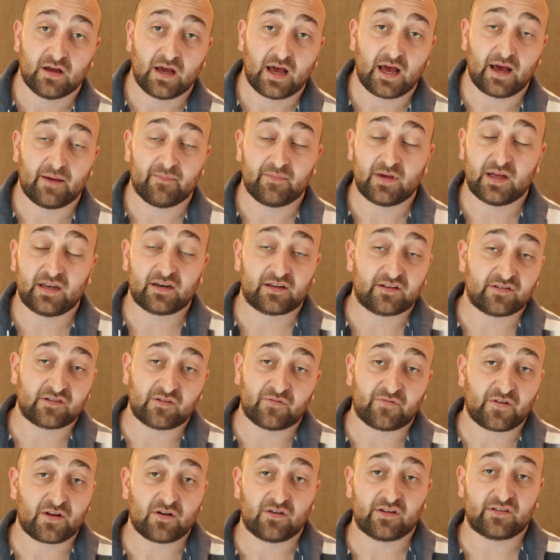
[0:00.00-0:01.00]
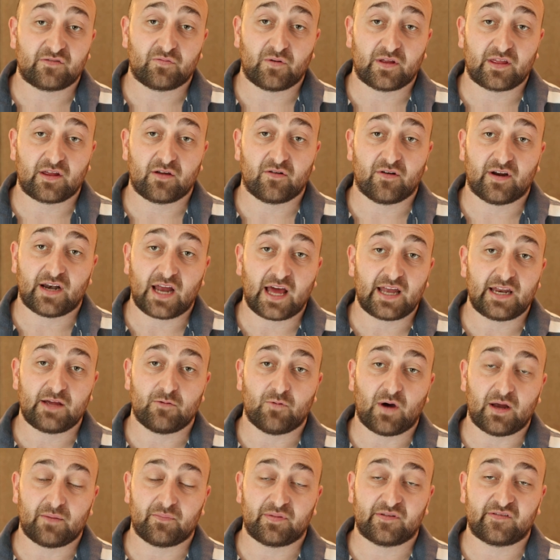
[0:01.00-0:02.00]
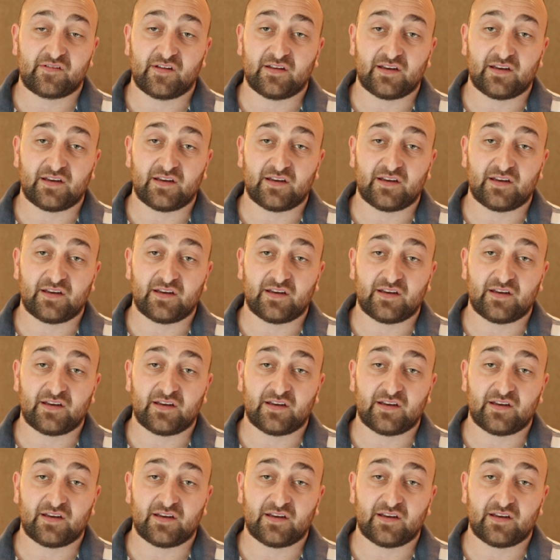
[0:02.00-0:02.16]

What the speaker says: and because it varies whether you're at 81%,